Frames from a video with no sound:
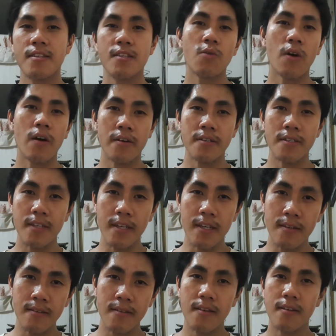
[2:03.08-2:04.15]

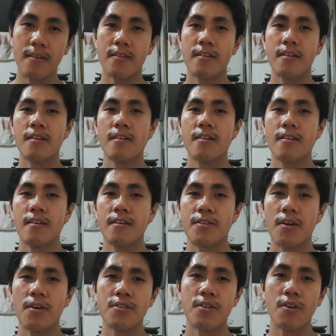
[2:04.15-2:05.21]
quarantine is
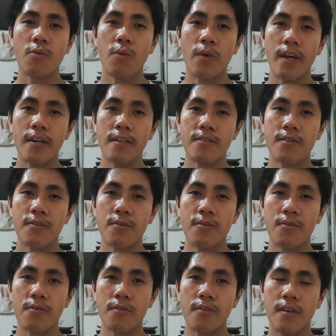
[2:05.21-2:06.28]
also a way
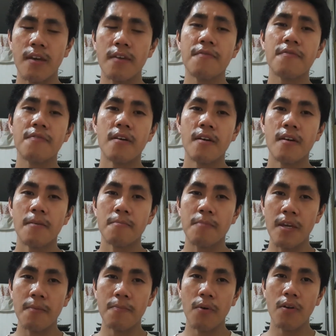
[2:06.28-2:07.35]
to give
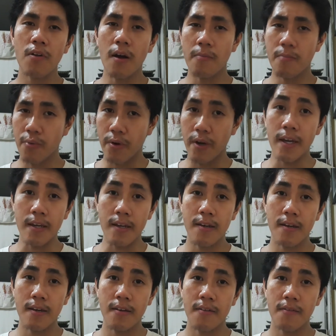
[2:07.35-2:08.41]
people a break
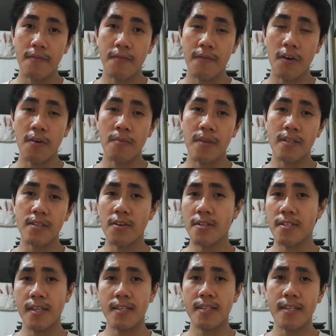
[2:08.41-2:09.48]
from the
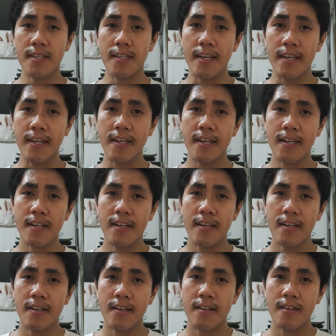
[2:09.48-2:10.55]
toxicity
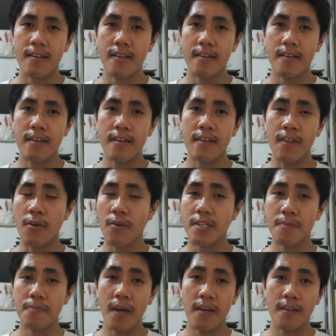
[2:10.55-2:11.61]
in their
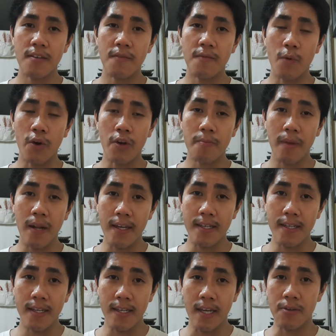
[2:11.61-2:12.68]
respective
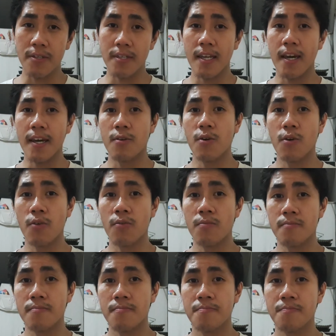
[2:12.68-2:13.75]
workplaces outside
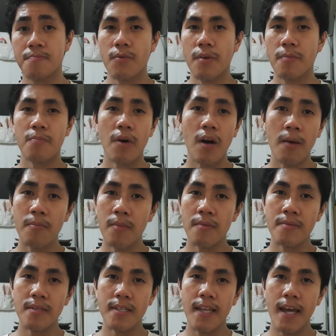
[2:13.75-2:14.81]
home with
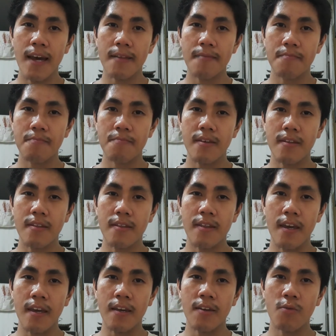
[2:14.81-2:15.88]
problems that
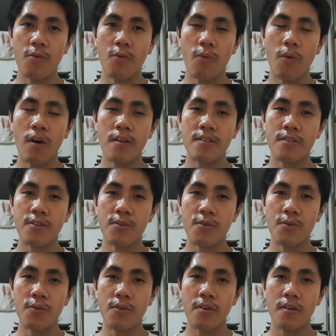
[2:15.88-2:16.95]
they want
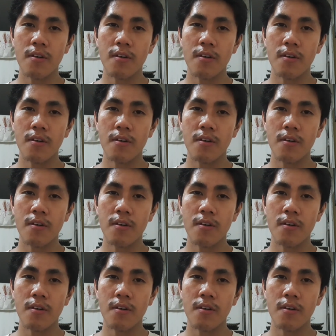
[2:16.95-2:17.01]
to,